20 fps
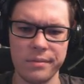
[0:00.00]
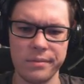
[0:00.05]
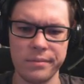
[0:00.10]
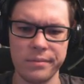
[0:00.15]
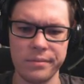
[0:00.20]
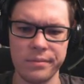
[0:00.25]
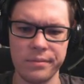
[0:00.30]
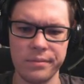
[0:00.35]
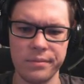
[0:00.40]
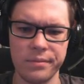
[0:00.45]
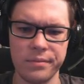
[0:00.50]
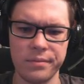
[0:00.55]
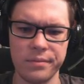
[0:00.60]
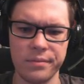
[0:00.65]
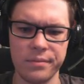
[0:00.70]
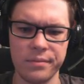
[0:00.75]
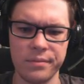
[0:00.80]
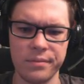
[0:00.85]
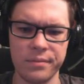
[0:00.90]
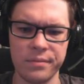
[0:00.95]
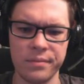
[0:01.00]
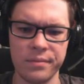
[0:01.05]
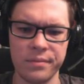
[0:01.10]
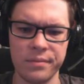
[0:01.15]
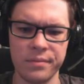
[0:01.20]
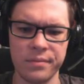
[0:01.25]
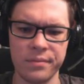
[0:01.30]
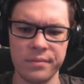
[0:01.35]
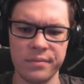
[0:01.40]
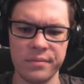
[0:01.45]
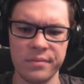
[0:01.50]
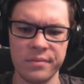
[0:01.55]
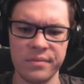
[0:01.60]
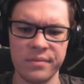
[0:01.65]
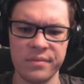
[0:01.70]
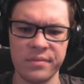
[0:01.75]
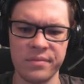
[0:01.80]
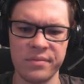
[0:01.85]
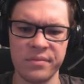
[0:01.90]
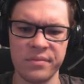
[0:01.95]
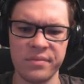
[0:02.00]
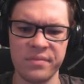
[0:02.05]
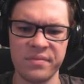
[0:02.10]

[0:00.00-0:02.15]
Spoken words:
(no one is talking)